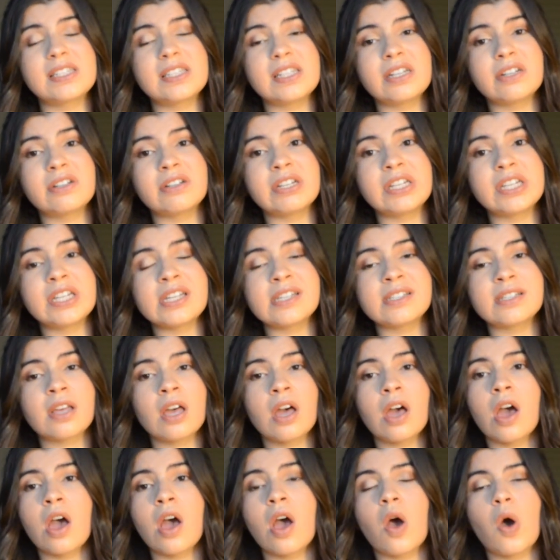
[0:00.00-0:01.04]
series,
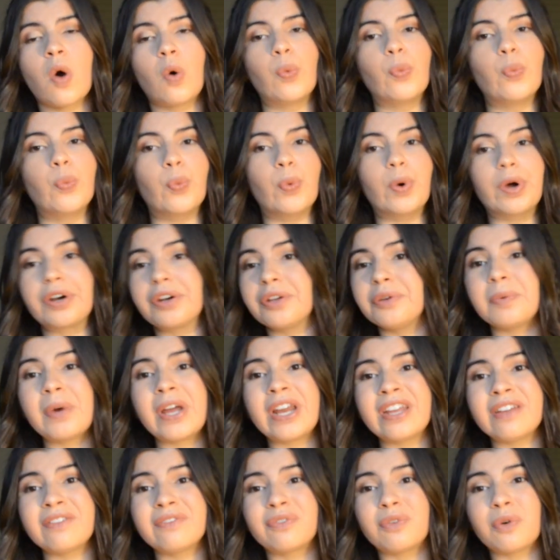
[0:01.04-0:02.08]
what are you
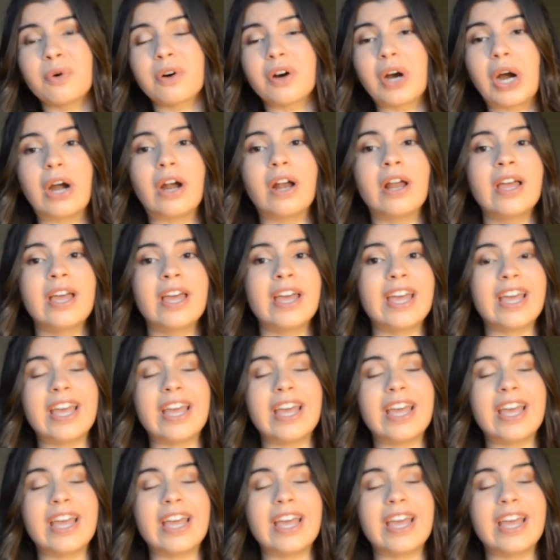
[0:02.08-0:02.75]
waiting for?